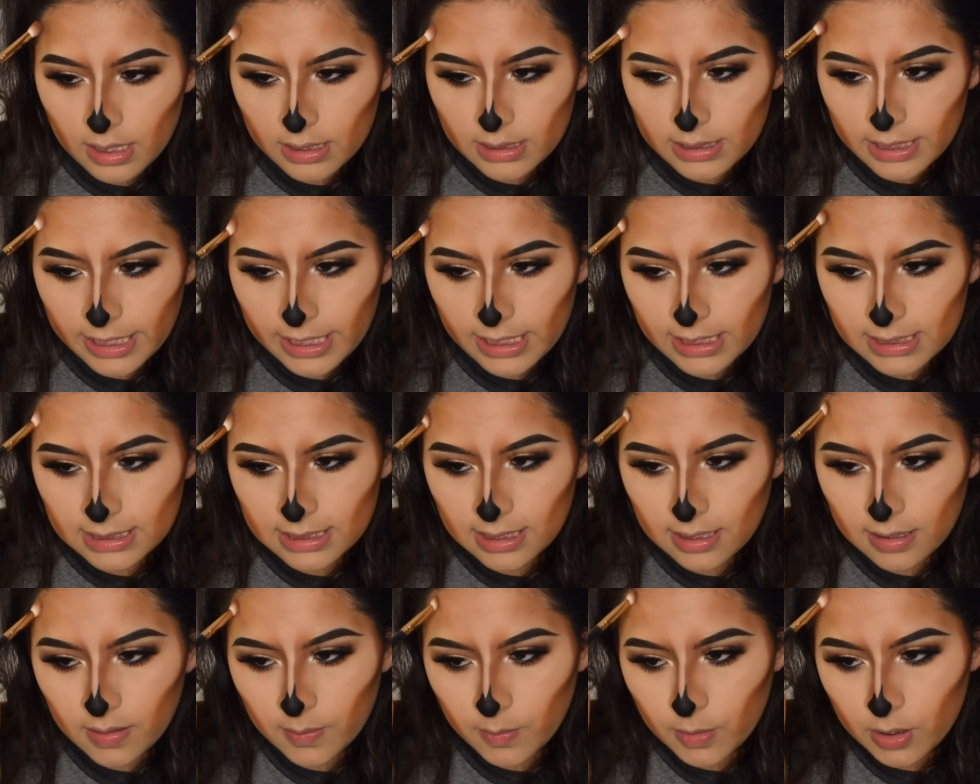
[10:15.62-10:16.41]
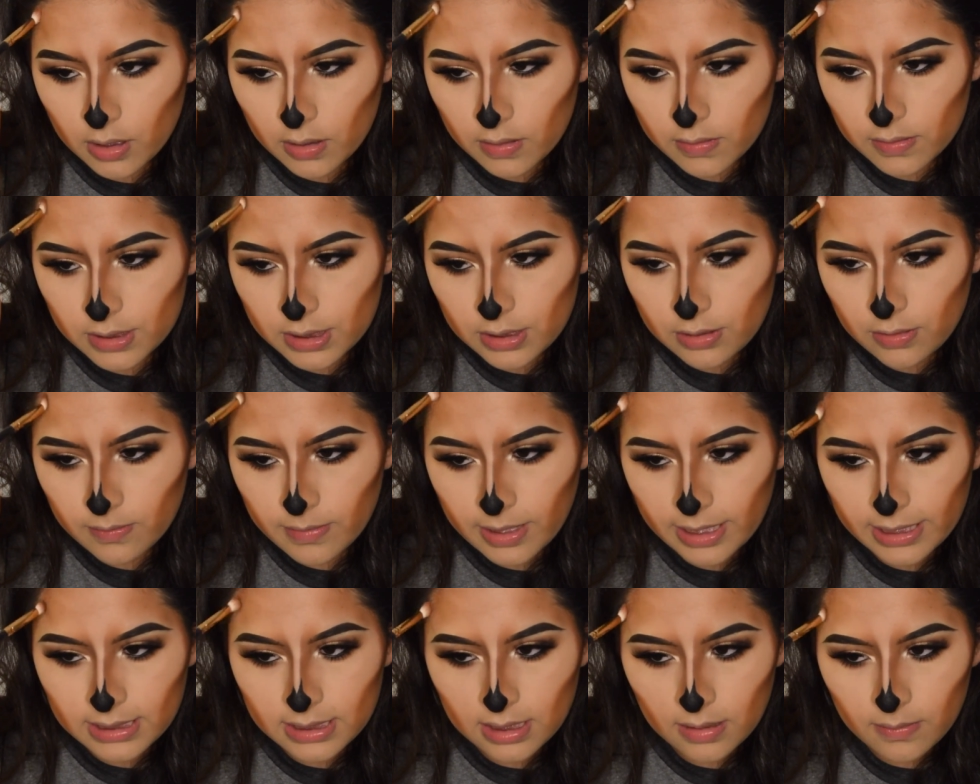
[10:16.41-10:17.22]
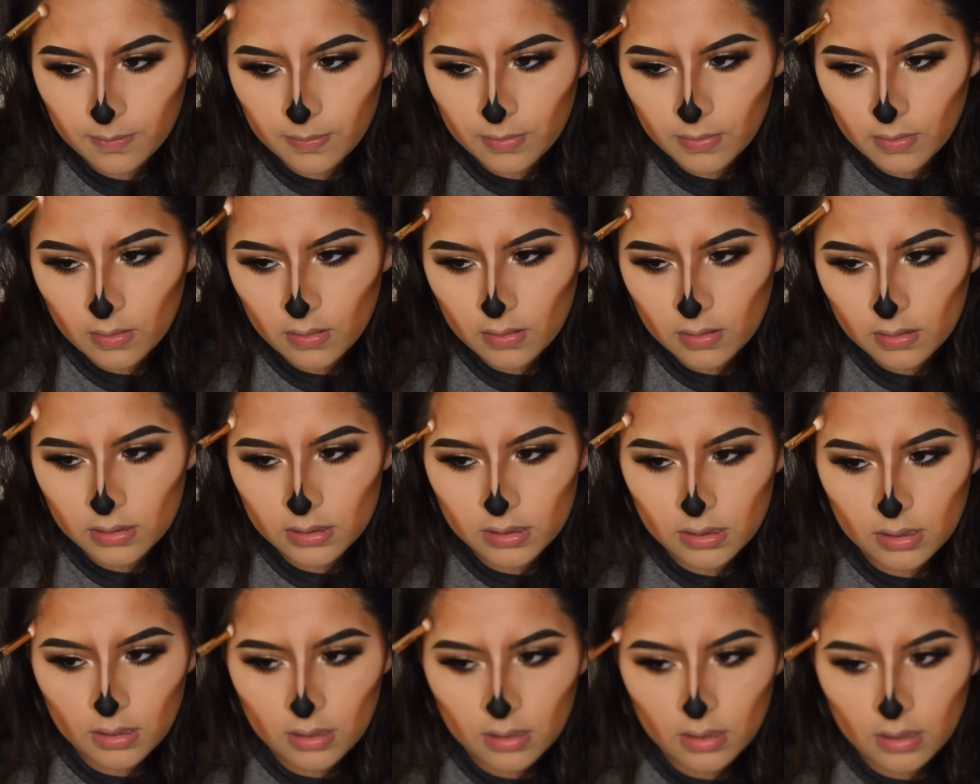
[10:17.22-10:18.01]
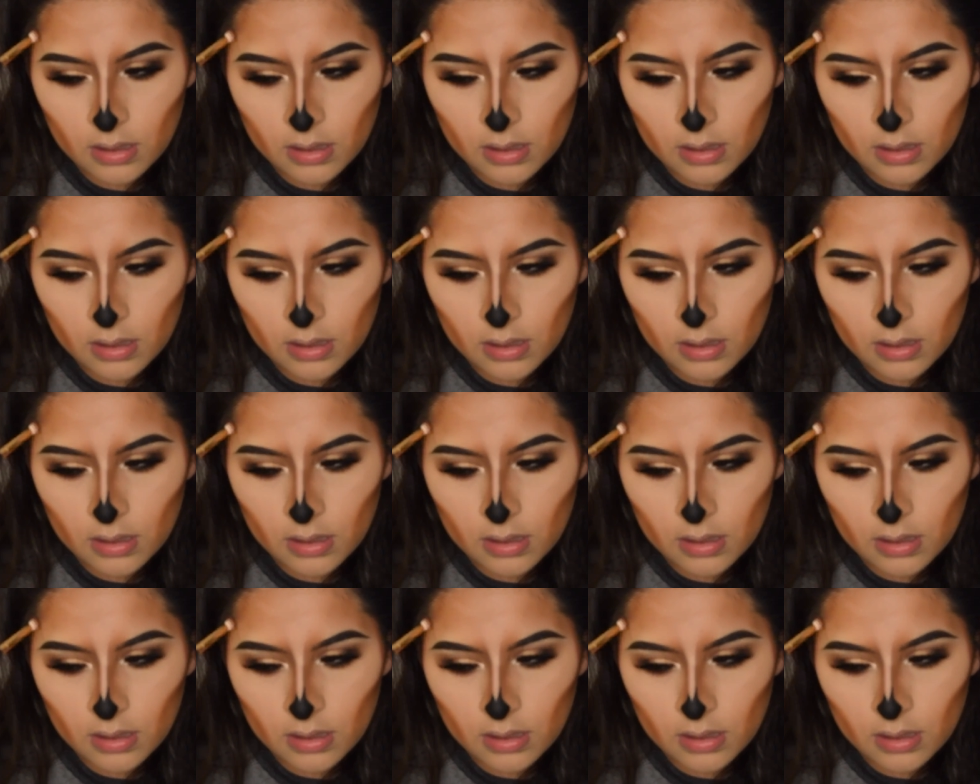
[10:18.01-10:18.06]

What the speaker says: And taking some close to my temples.